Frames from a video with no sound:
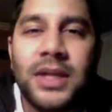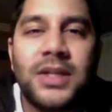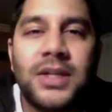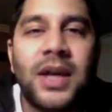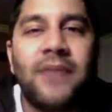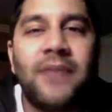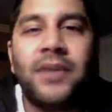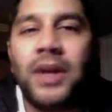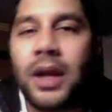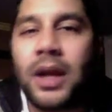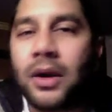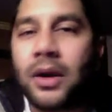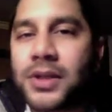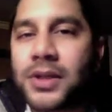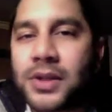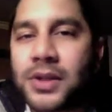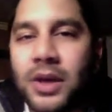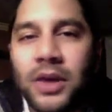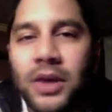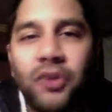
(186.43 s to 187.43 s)
Devin
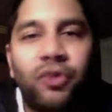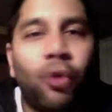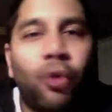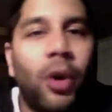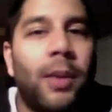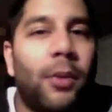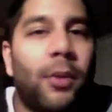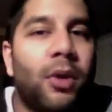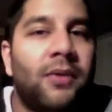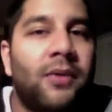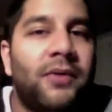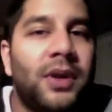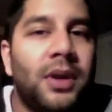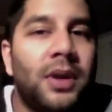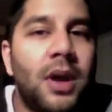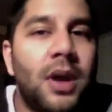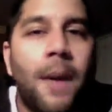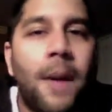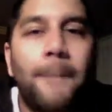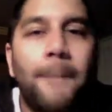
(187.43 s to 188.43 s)
Harris, Troy
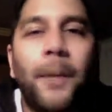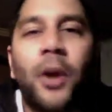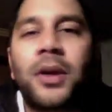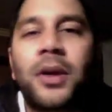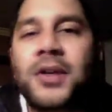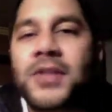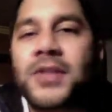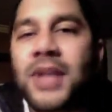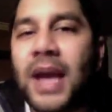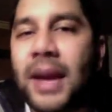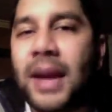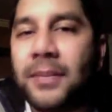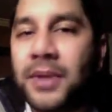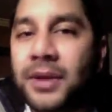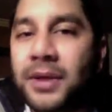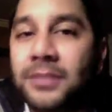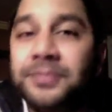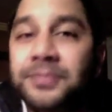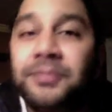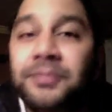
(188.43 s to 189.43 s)
Murphy, Marcus
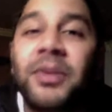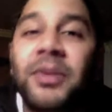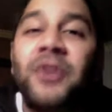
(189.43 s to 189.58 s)
Camby.